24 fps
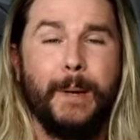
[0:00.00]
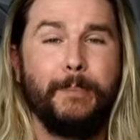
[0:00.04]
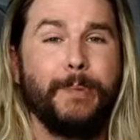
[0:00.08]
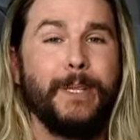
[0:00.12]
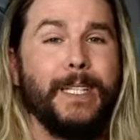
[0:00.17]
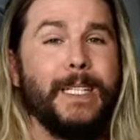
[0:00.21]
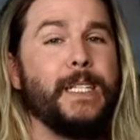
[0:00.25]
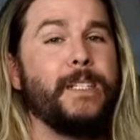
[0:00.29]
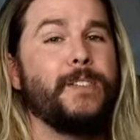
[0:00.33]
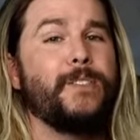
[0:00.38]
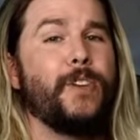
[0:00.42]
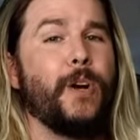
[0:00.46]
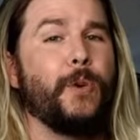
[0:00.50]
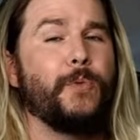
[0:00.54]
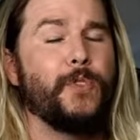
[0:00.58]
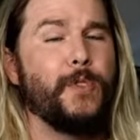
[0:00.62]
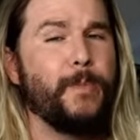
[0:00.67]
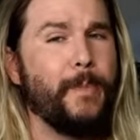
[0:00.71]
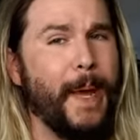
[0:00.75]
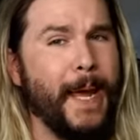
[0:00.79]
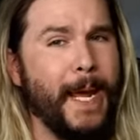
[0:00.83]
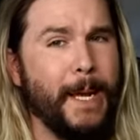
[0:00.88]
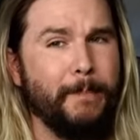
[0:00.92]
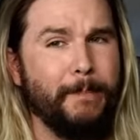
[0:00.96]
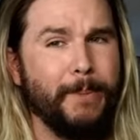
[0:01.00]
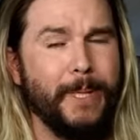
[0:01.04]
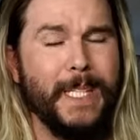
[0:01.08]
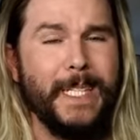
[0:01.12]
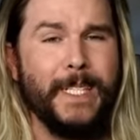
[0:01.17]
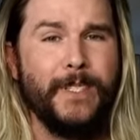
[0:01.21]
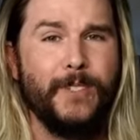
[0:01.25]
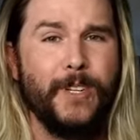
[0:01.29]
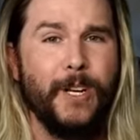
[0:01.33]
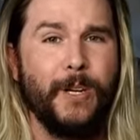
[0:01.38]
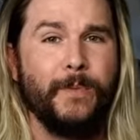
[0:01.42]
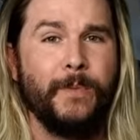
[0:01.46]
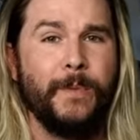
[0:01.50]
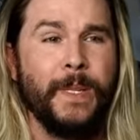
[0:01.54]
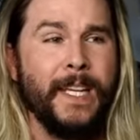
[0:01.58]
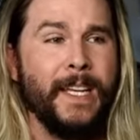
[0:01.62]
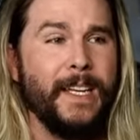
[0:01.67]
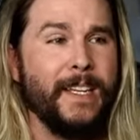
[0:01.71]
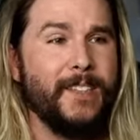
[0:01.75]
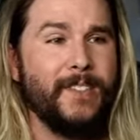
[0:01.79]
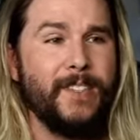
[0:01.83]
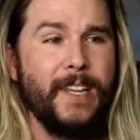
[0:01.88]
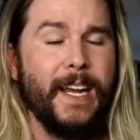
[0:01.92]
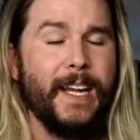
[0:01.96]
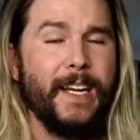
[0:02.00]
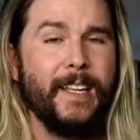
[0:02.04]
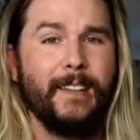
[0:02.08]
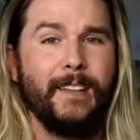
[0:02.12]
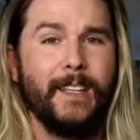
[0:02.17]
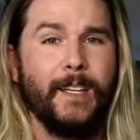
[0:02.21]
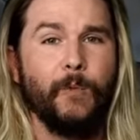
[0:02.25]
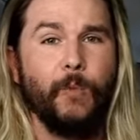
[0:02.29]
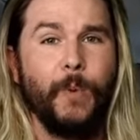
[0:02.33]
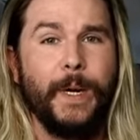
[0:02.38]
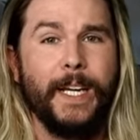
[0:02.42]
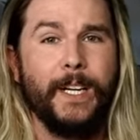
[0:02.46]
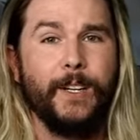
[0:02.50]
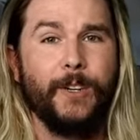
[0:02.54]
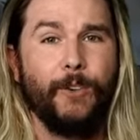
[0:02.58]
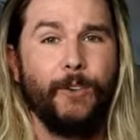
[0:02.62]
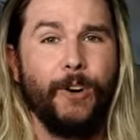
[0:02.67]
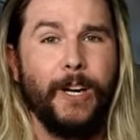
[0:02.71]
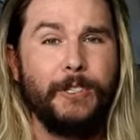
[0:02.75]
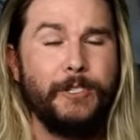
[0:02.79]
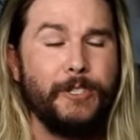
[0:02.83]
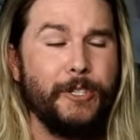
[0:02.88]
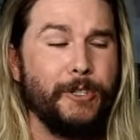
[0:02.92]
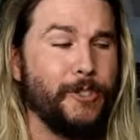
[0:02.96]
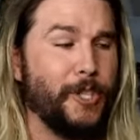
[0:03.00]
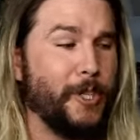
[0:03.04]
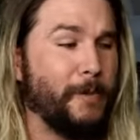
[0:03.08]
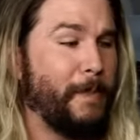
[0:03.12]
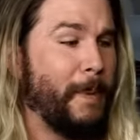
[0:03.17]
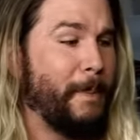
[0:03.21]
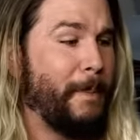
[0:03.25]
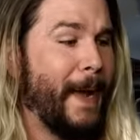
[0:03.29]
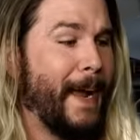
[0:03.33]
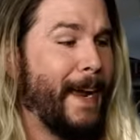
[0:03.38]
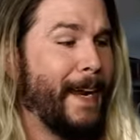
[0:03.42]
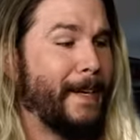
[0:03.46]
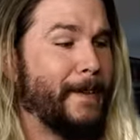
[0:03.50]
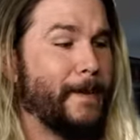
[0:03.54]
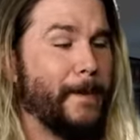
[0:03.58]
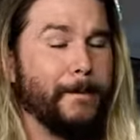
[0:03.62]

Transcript: Please don't spam, please don't say anything weird, or else you'll just be banned.